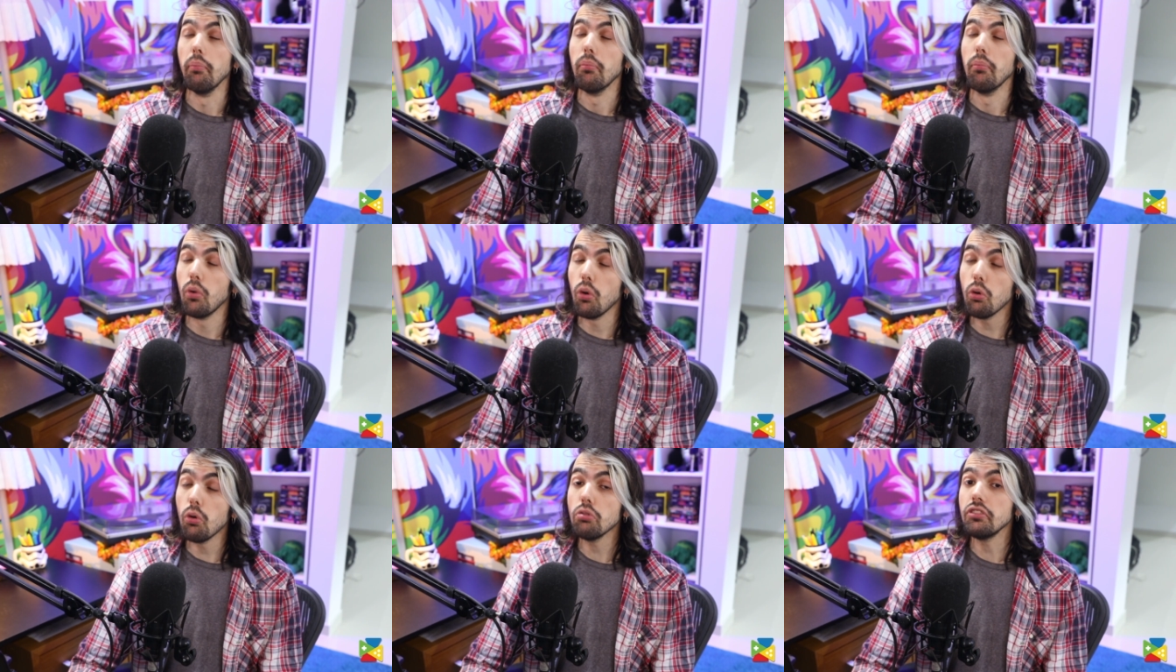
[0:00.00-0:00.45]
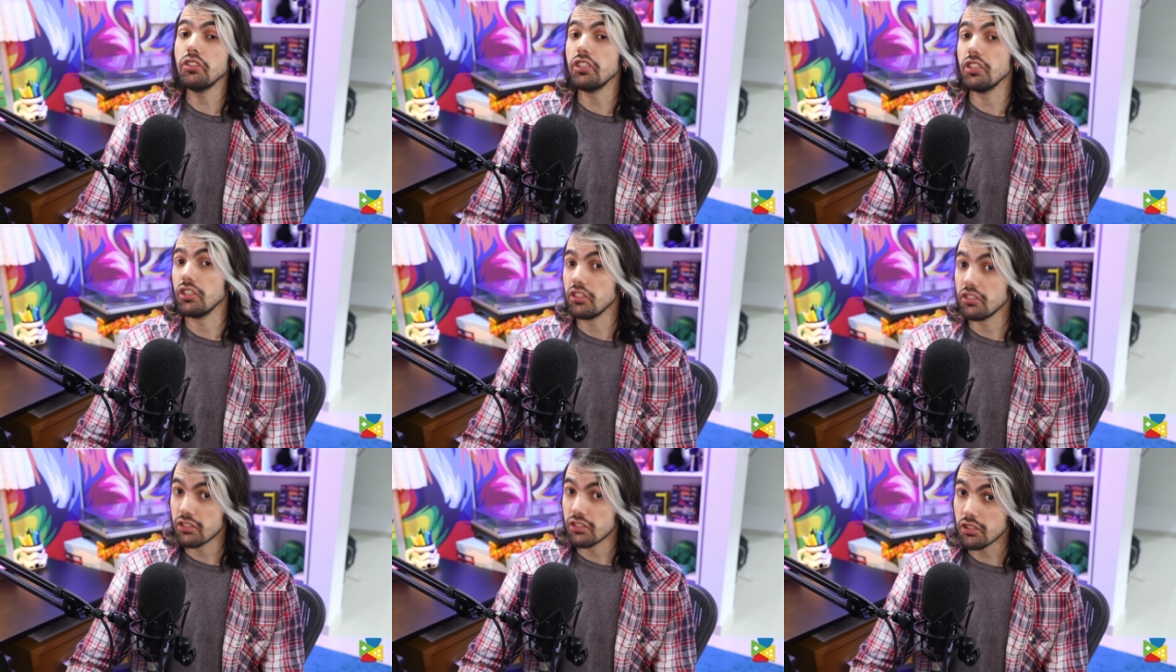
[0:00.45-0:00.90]

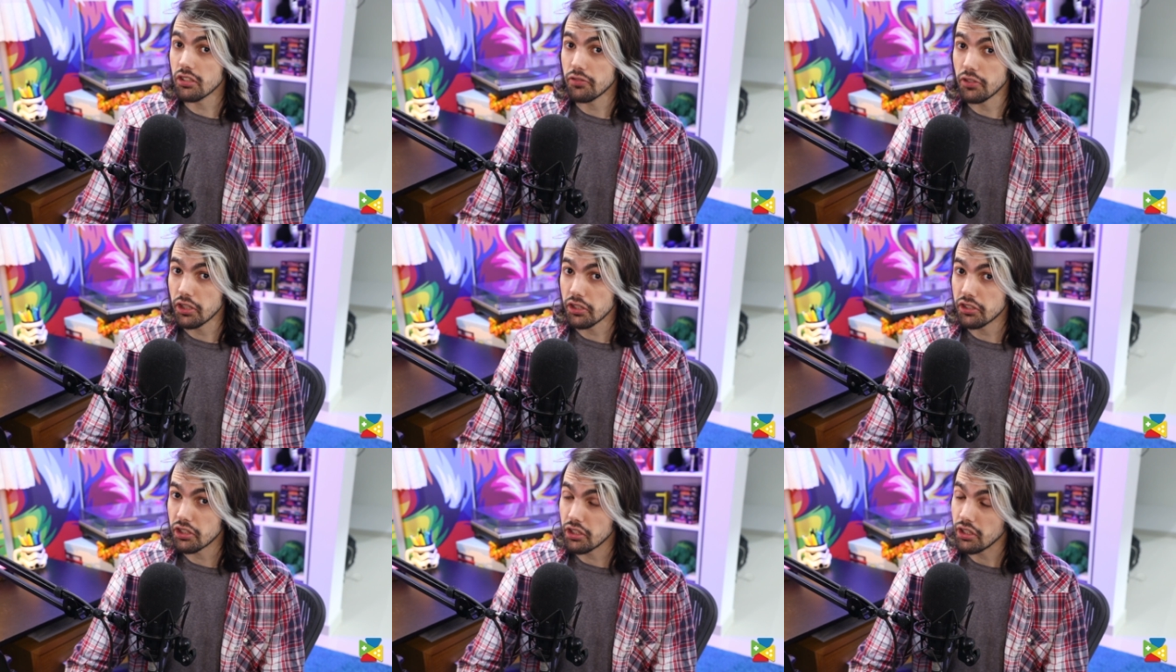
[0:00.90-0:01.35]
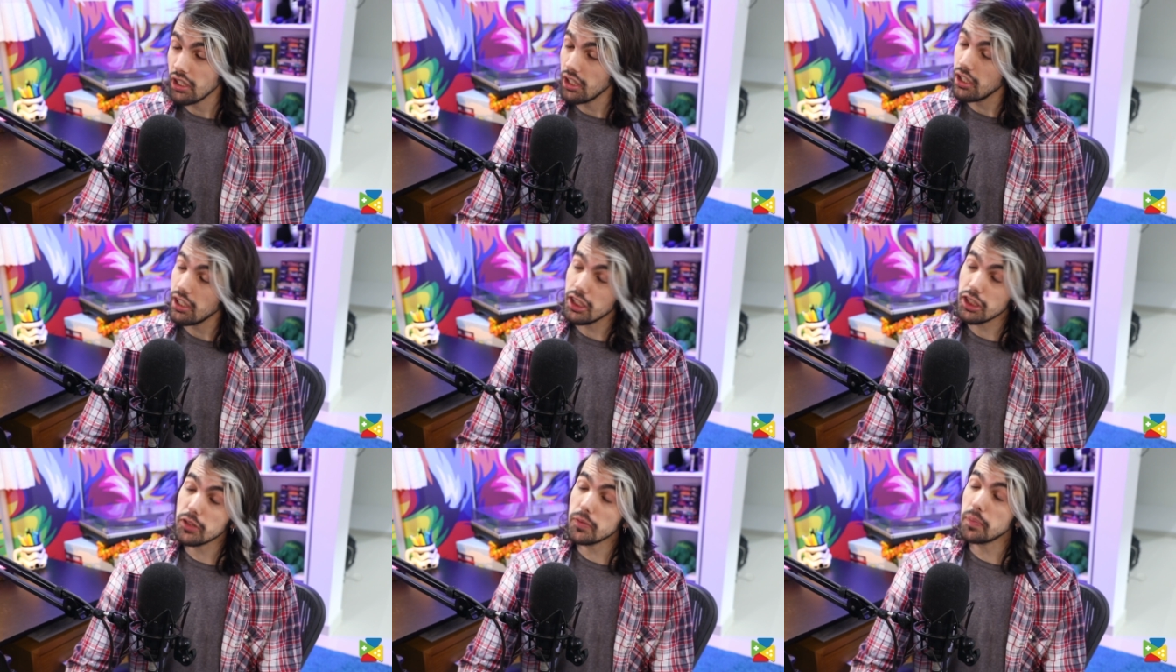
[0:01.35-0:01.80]
multi-instance feature
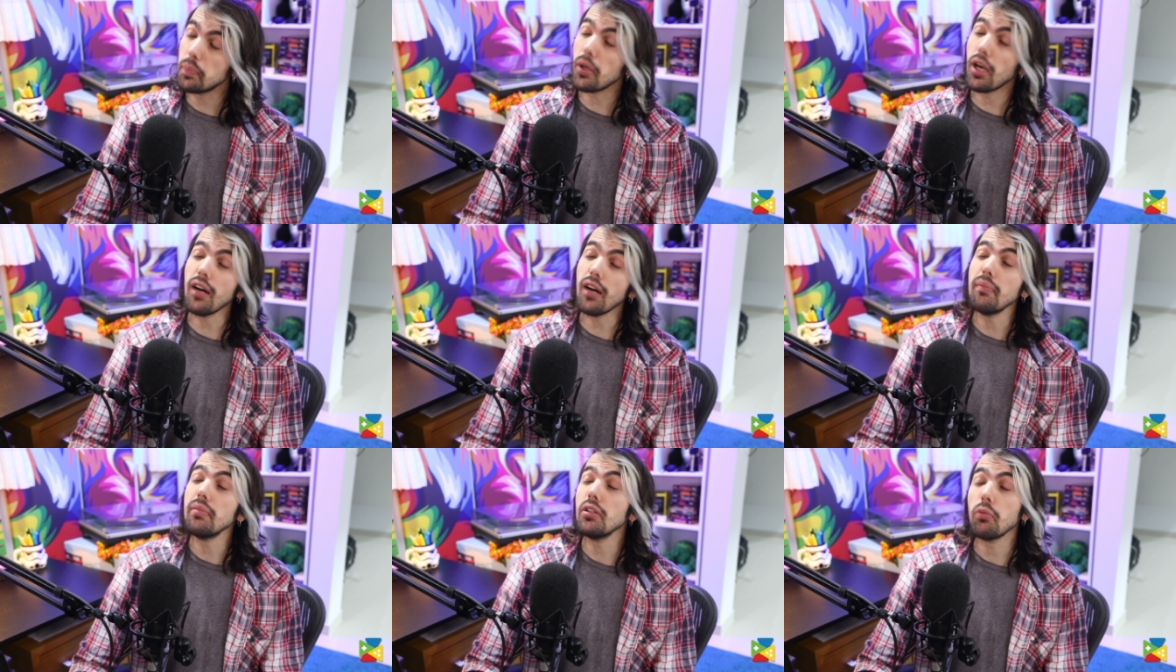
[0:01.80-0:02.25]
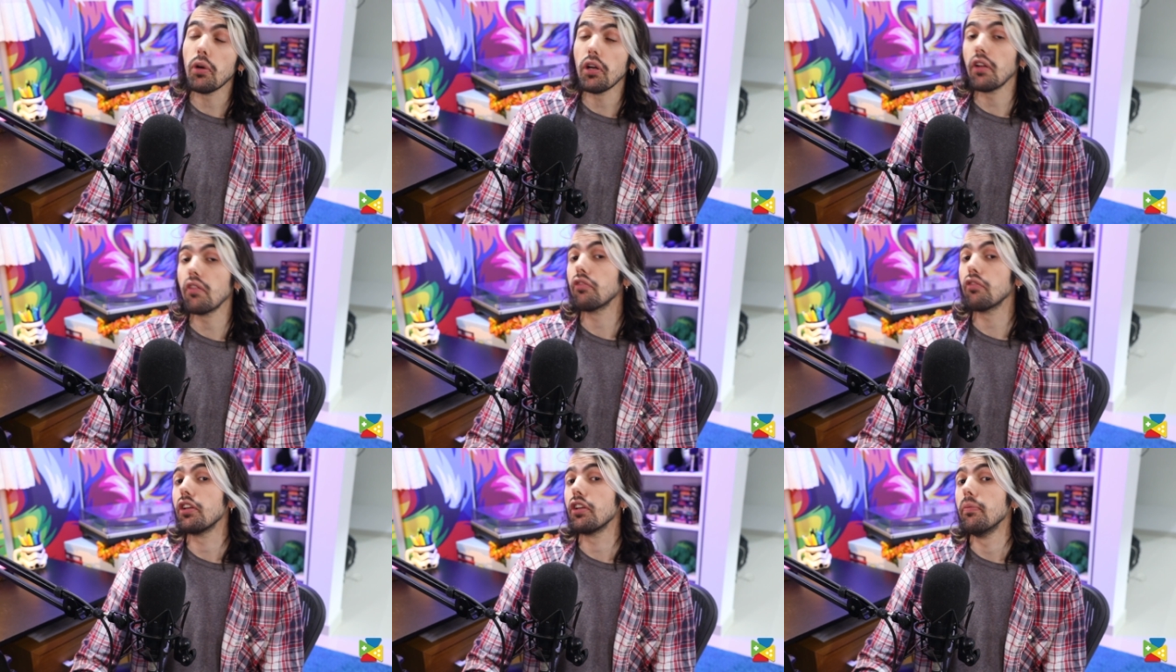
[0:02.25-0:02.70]
is probably one
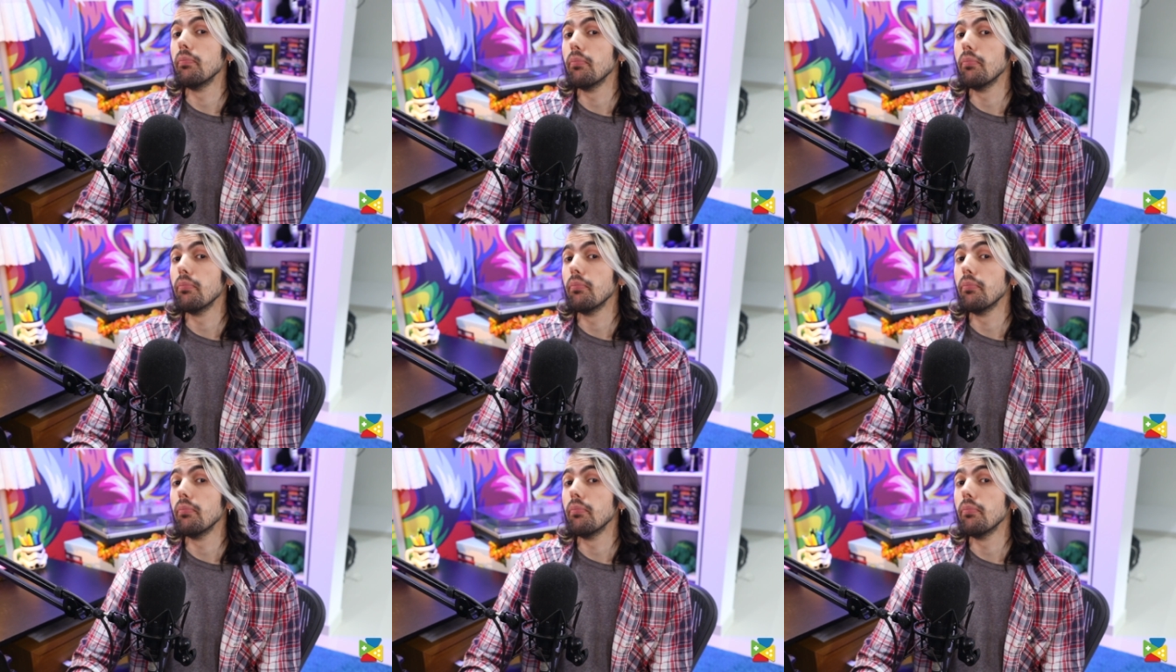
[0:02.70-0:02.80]
of the